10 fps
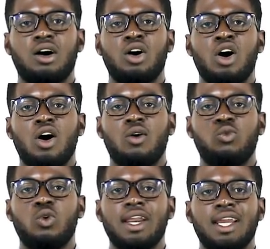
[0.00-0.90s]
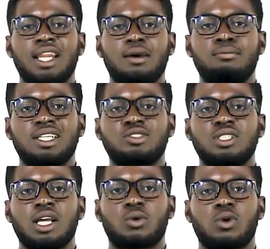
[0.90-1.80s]
and
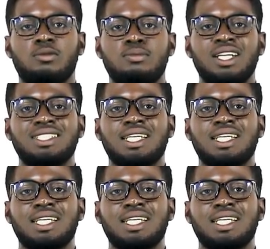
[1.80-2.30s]
inspection of weighing